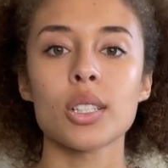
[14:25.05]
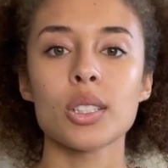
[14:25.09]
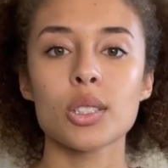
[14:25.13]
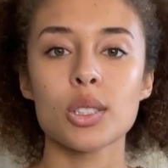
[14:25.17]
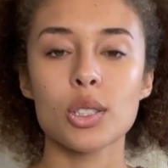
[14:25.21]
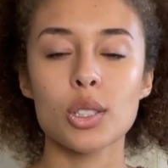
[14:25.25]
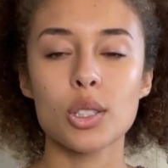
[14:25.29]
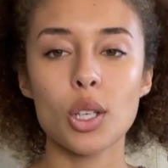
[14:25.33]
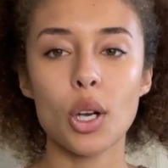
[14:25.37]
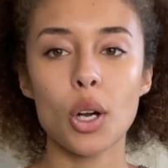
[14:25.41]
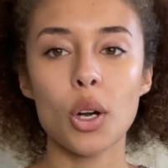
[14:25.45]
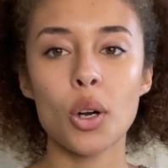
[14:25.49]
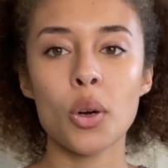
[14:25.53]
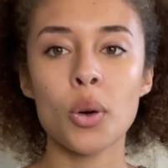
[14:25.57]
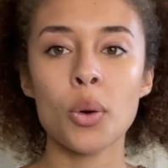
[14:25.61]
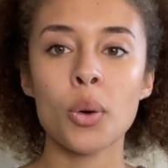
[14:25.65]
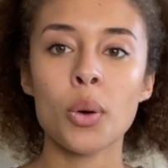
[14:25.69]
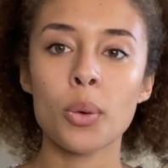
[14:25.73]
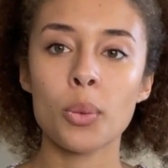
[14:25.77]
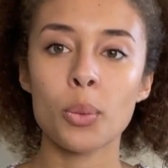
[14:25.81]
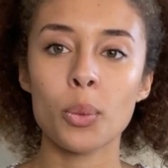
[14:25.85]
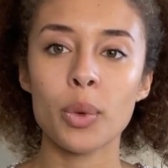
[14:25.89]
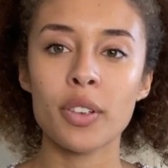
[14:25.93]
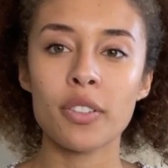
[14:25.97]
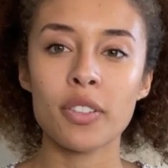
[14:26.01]

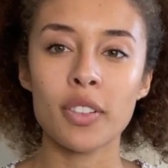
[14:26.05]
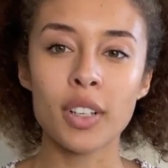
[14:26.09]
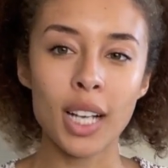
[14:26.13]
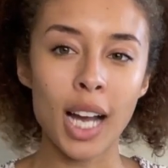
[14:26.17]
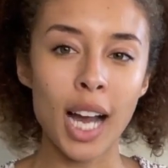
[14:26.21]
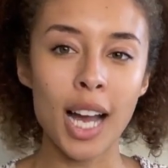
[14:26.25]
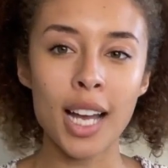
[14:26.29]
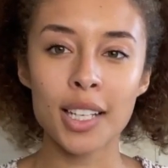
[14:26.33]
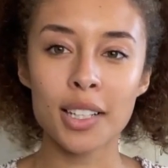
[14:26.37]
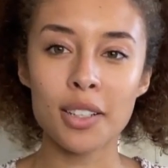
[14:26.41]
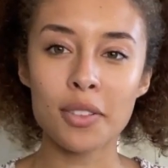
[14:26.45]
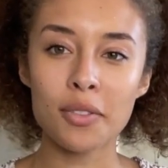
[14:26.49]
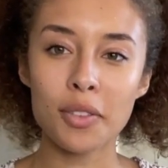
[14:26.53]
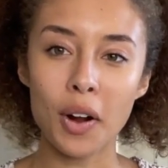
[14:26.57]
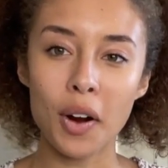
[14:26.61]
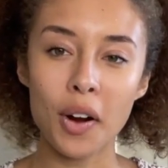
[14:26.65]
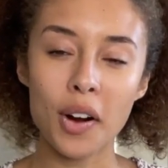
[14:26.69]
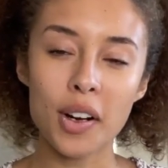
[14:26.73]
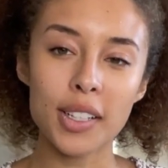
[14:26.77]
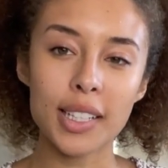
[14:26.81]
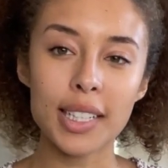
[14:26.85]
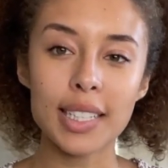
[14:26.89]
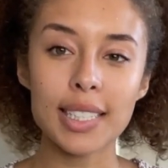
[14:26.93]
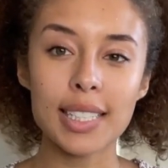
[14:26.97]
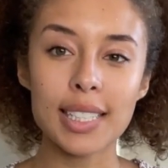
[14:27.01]
So we've kind of
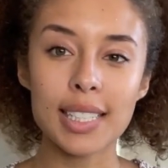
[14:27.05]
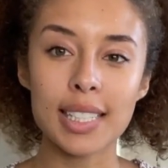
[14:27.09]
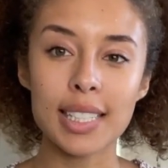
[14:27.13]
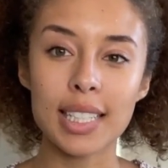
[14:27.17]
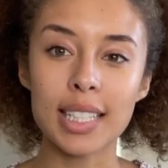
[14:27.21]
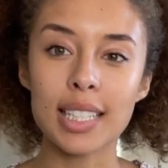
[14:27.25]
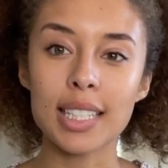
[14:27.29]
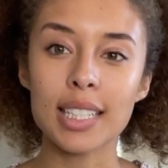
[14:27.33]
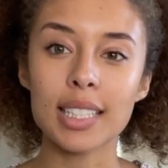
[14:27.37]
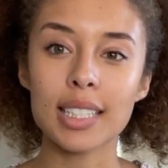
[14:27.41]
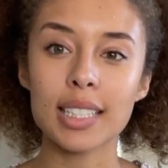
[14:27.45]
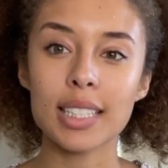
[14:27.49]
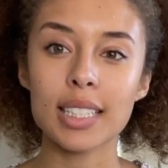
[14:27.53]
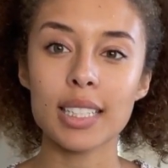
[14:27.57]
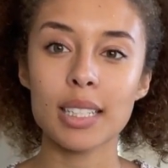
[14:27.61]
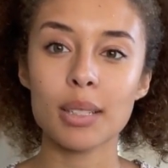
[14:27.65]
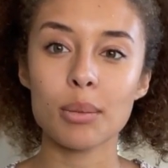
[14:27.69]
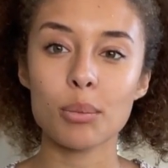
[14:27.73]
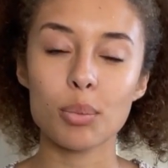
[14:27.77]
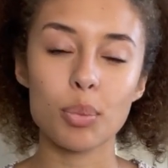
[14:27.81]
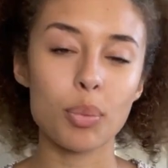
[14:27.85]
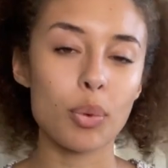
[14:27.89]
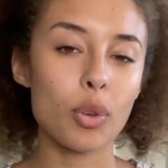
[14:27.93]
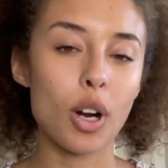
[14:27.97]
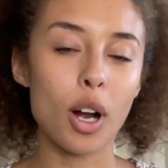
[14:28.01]
already seen
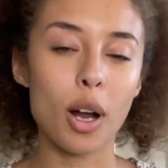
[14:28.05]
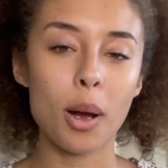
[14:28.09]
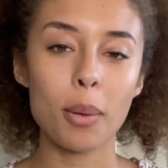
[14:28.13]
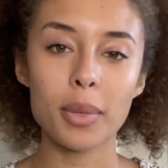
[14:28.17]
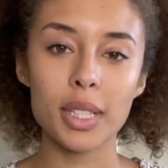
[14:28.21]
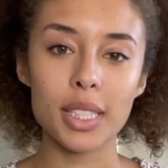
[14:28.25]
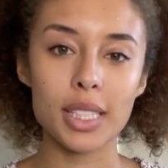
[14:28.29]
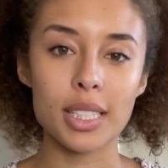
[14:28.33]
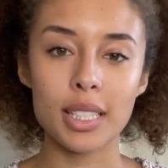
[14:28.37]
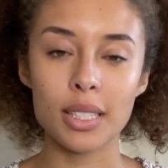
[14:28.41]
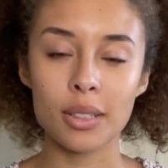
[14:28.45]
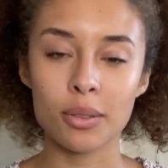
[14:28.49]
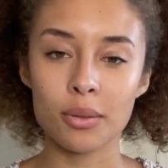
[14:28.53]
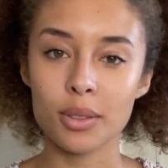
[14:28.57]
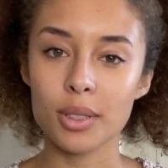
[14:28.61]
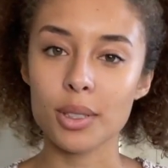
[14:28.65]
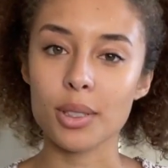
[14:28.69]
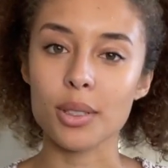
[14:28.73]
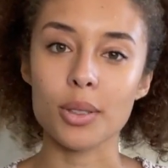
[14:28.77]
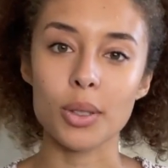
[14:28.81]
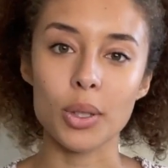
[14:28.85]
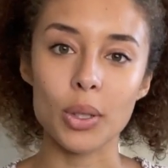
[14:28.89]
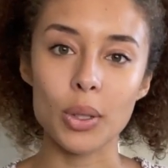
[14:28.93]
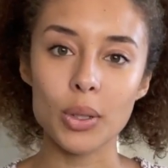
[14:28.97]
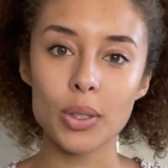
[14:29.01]
promising
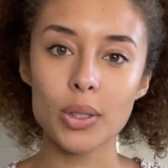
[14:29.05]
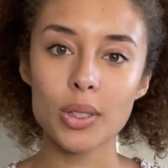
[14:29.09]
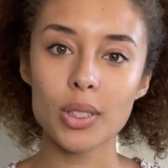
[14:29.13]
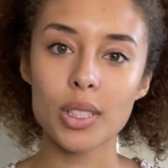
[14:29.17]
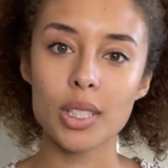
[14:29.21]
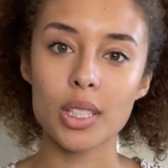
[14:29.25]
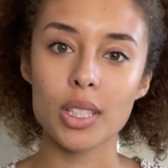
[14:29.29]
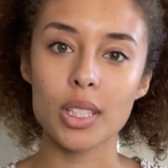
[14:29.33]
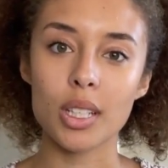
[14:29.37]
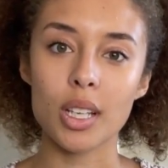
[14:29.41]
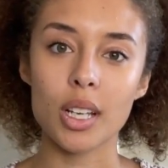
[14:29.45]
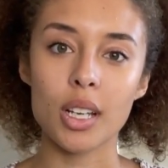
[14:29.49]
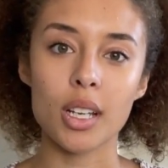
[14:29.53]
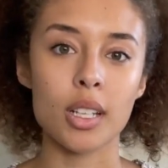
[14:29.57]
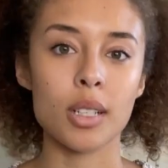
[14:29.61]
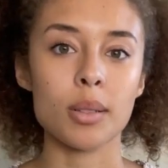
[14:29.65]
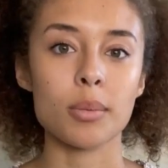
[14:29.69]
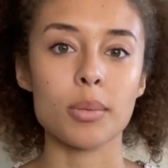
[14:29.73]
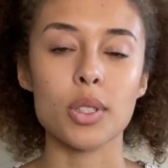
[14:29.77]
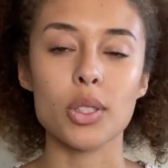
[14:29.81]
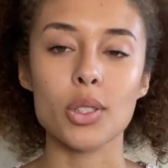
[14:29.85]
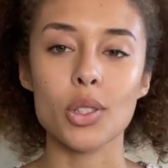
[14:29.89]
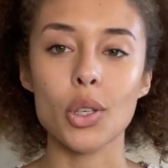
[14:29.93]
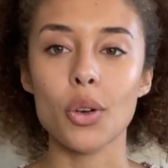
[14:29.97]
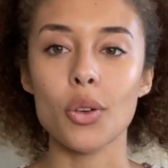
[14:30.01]
results
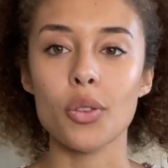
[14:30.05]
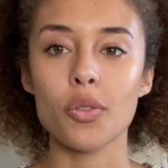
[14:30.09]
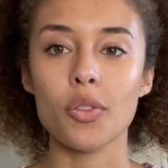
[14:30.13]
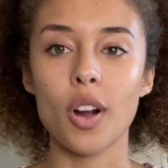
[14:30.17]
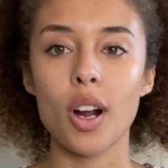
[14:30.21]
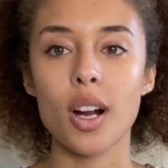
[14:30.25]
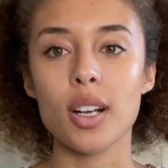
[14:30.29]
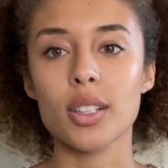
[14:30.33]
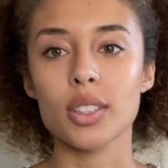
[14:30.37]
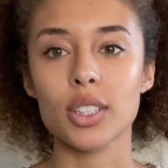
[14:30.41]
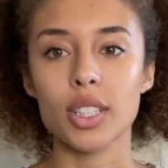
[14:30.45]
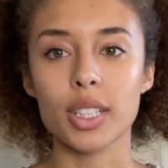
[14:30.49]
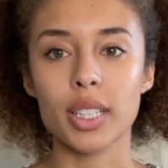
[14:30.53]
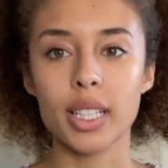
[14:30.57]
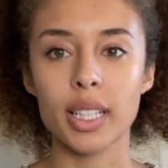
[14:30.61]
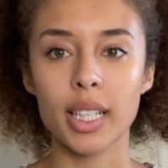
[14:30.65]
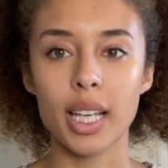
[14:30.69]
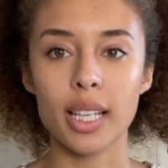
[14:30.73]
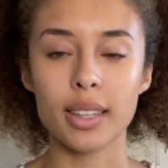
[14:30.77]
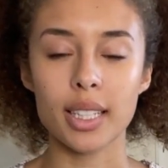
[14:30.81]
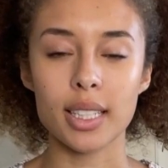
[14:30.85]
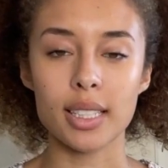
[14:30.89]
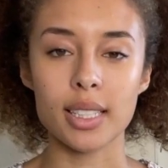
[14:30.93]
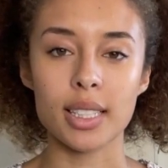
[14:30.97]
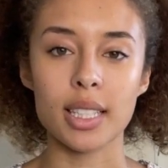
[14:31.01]
so far looking
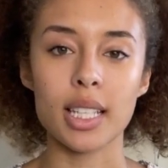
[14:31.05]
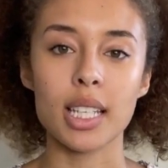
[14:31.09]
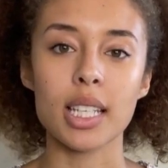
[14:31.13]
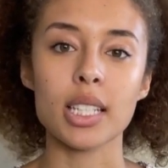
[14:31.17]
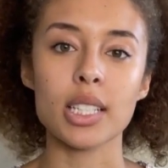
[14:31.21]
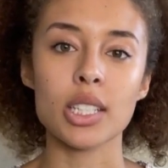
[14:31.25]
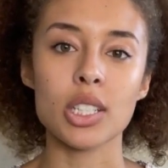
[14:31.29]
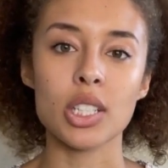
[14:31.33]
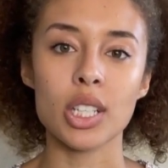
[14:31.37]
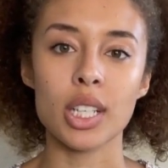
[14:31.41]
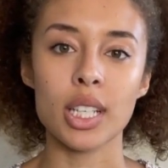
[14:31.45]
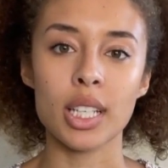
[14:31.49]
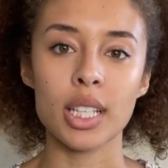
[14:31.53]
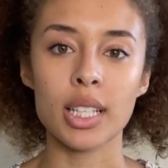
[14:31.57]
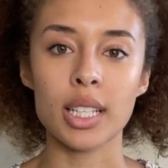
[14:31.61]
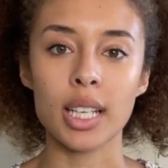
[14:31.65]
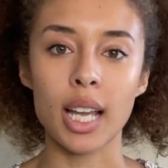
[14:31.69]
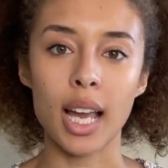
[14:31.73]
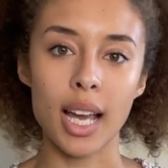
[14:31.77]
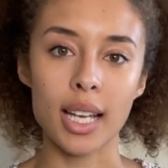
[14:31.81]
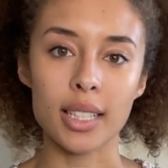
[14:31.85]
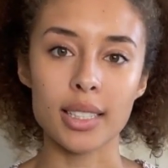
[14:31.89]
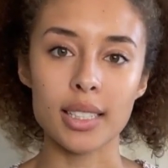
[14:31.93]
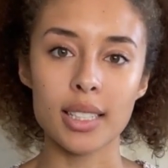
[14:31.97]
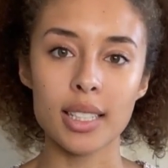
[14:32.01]
at this niche in
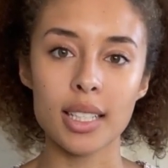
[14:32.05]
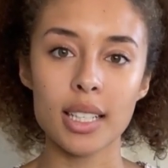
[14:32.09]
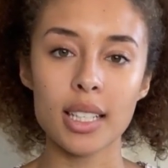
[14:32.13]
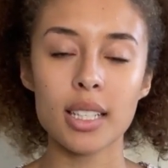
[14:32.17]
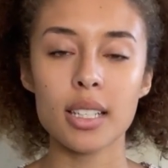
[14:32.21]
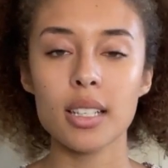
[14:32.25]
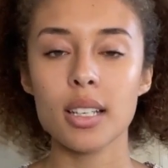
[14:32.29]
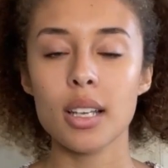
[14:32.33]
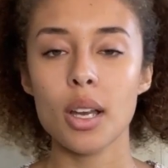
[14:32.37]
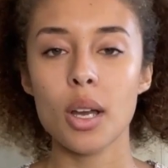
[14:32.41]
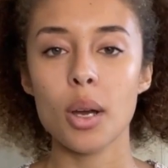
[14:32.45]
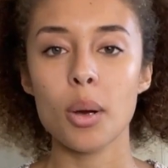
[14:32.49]
Etsy,